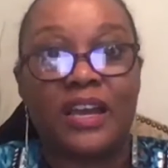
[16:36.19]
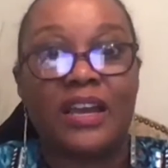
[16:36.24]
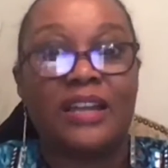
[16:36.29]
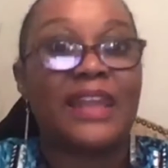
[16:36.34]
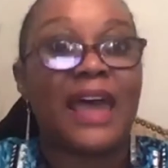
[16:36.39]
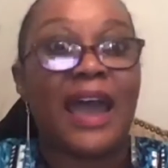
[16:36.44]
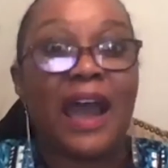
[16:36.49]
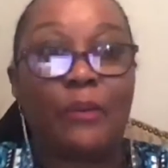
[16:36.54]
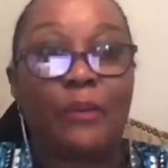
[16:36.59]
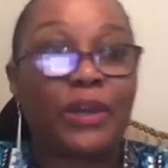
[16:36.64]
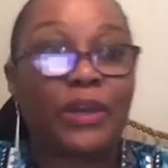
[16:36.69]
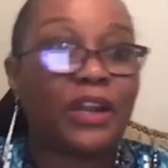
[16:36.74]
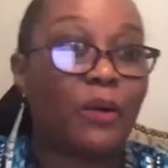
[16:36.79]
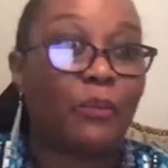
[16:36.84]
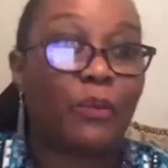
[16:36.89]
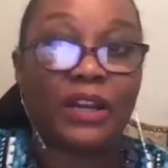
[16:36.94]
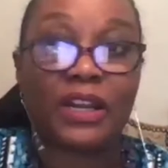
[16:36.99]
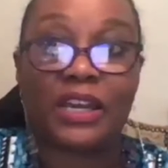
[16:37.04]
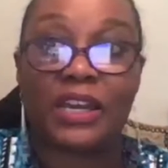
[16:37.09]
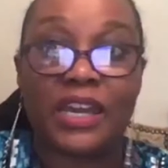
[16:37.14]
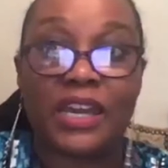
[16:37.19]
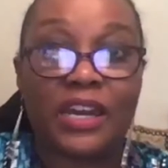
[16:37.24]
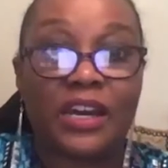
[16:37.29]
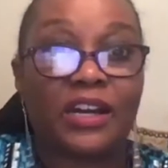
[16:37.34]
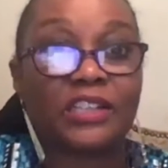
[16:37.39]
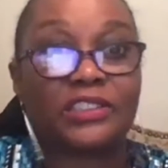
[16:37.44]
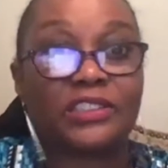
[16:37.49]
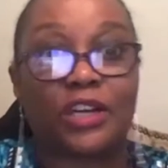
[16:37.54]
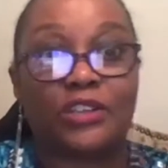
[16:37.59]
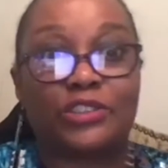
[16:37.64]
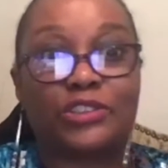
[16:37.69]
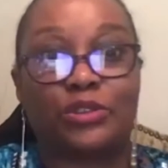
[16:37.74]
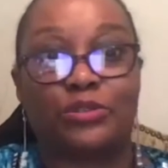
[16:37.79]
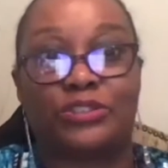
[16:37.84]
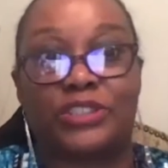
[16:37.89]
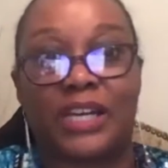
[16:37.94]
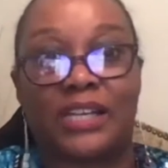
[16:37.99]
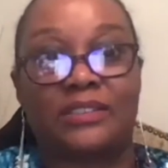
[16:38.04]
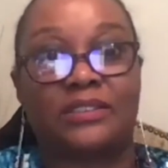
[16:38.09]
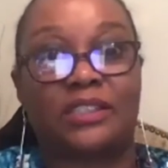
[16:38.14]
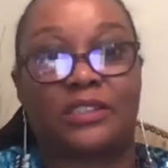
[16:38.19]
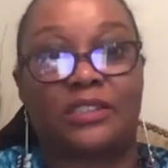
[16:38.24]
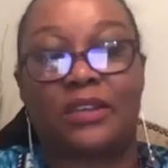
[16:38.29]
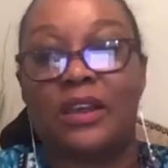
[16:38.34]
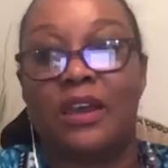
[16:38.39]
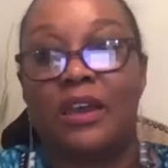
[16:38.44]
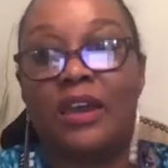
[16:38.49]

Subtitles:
Now we don't wanna hear a social justice